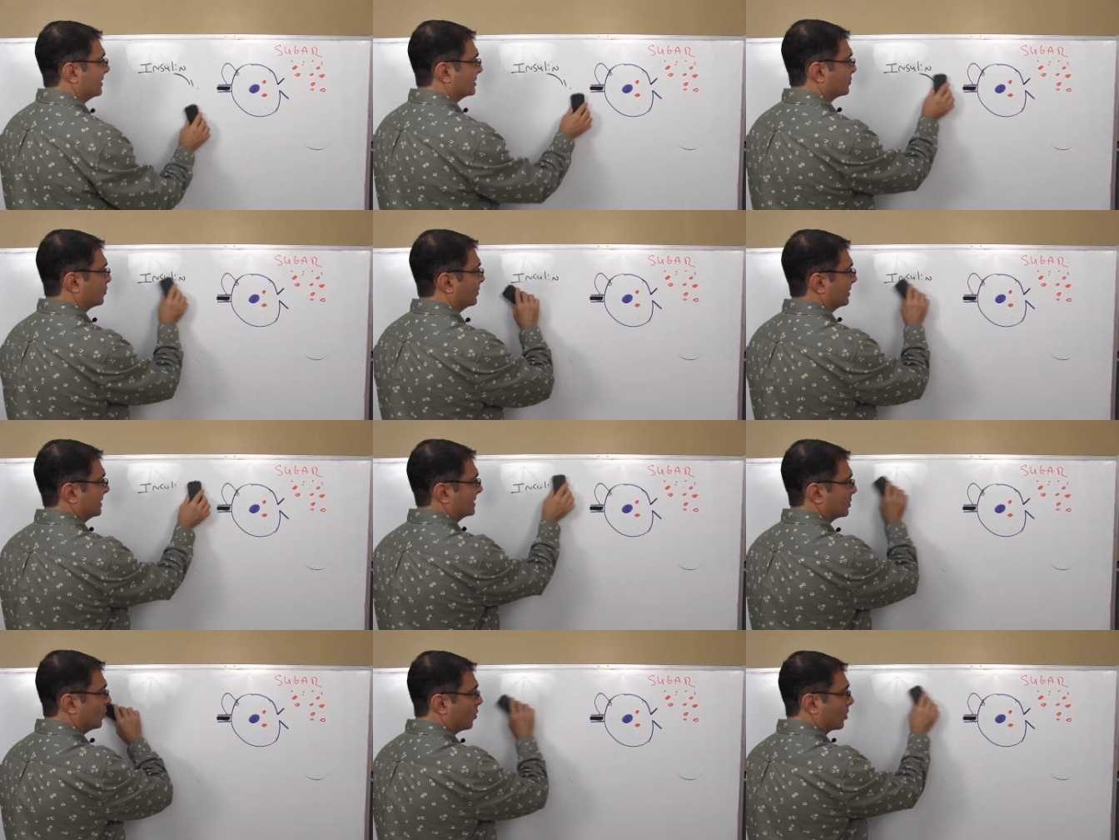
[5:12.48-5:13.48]
this
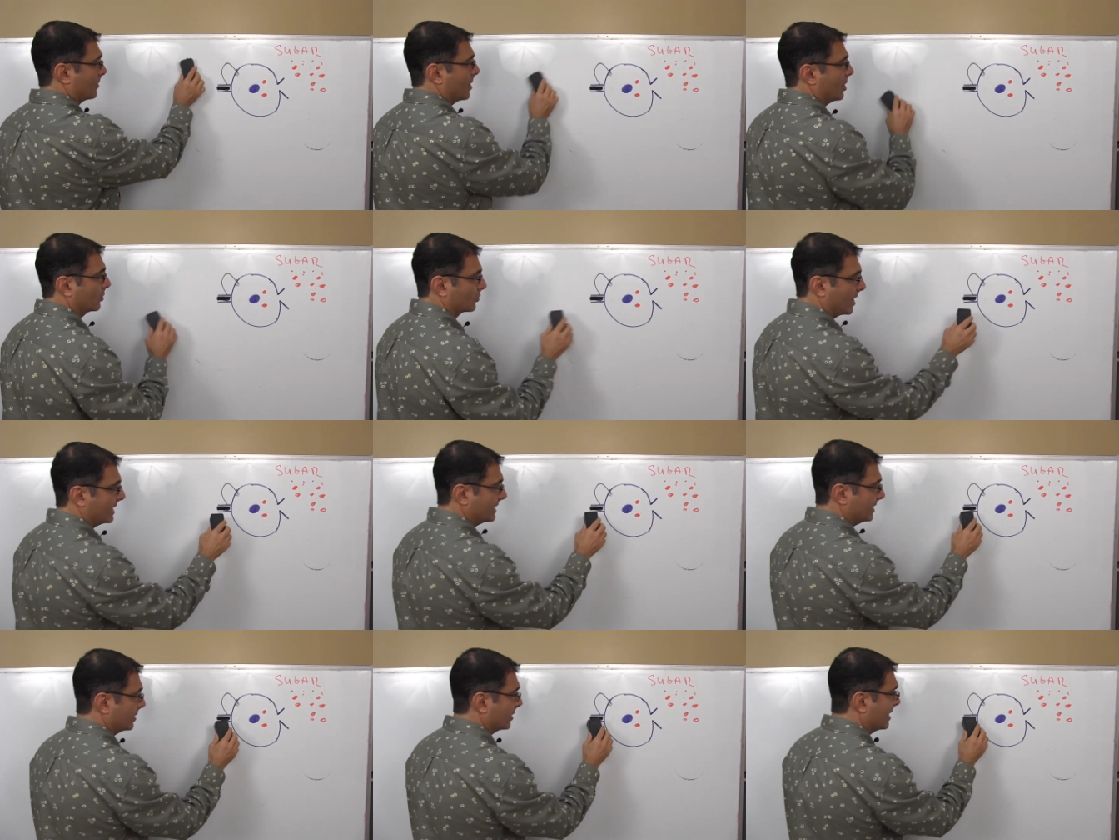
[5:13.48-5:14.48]
this hormone right
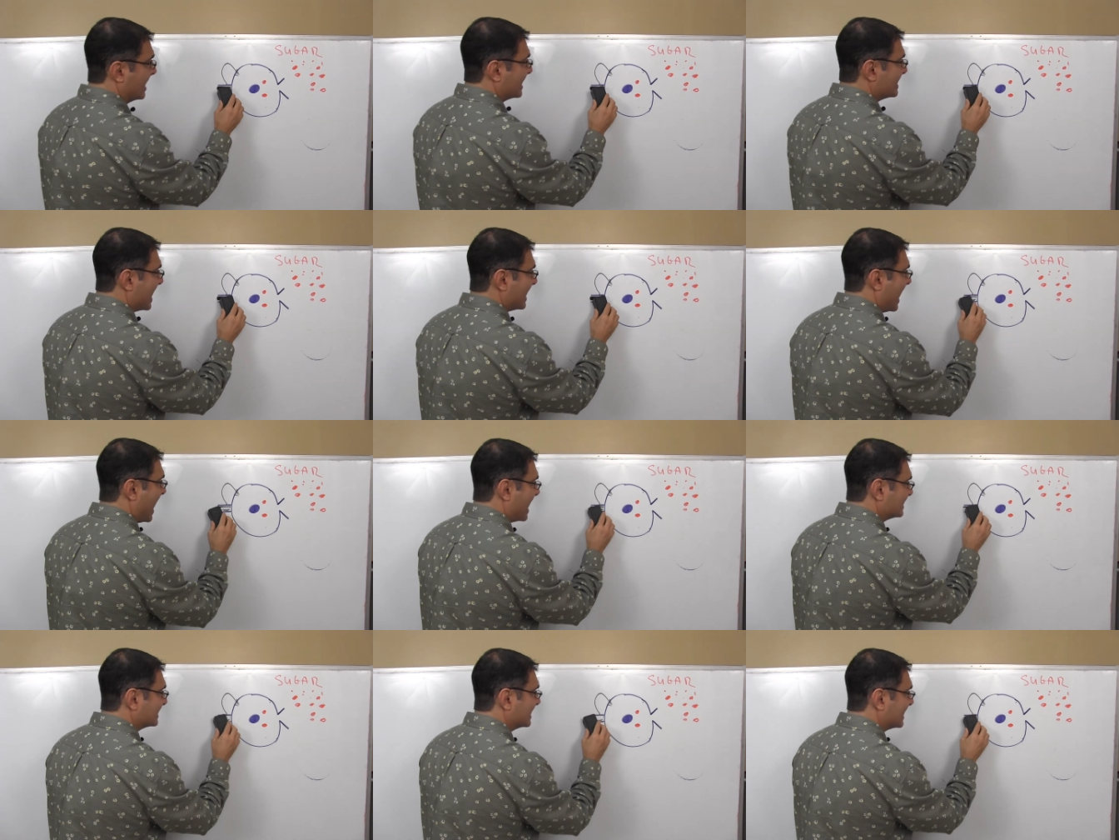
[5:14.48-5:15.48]
here that
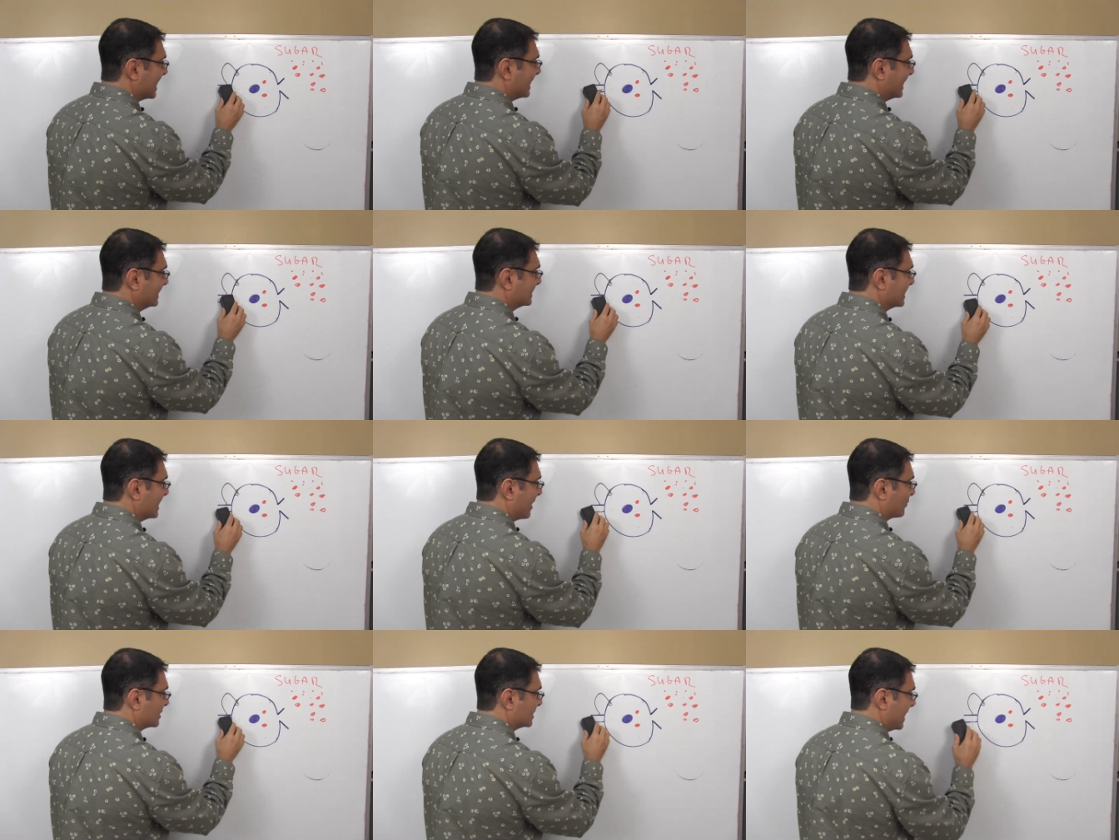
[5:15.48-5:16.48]
has to get into
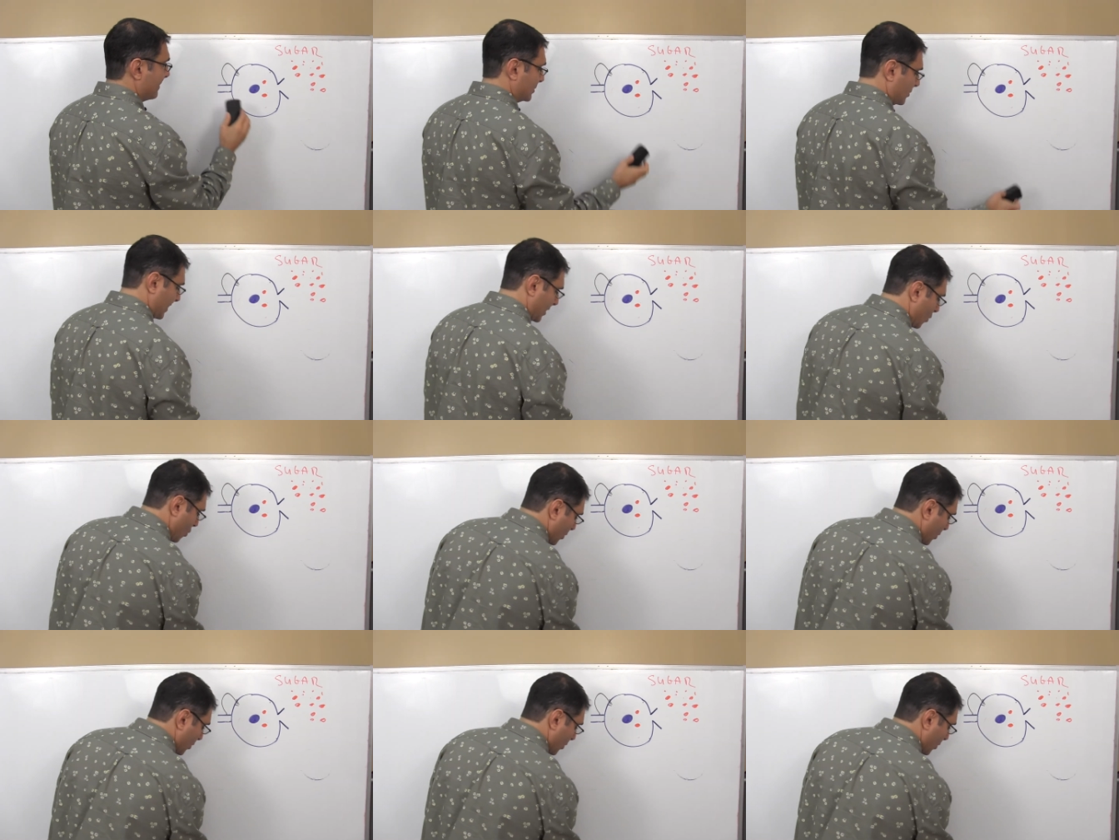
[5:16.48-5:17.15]
that receptor. That